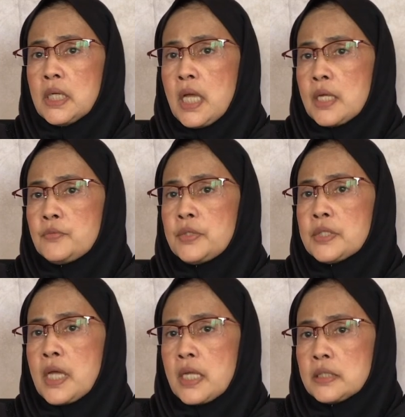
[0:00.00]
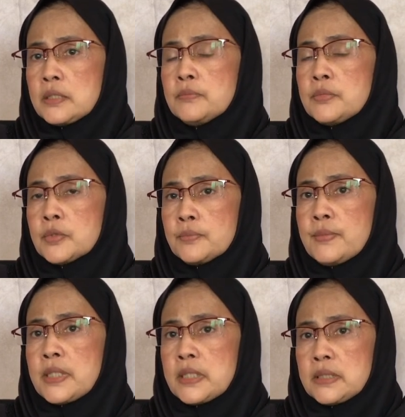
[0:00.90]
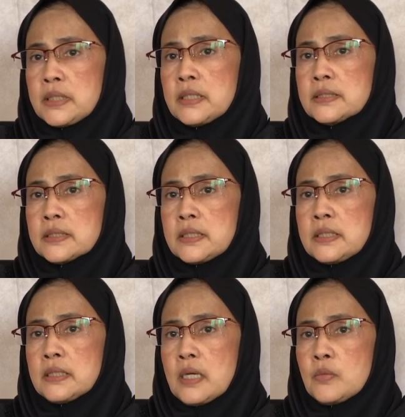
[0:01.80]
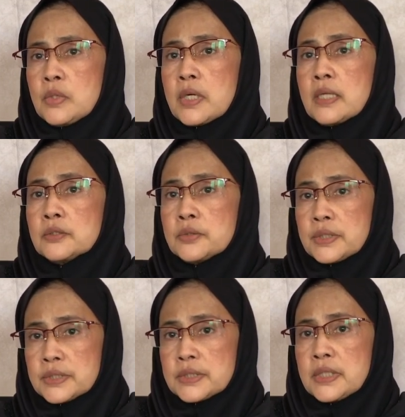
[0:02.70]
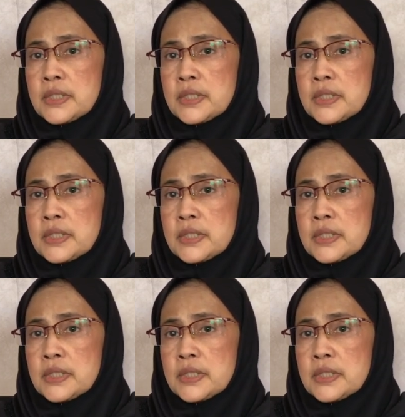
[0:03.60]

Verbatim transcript: and we can improve many things in our countries.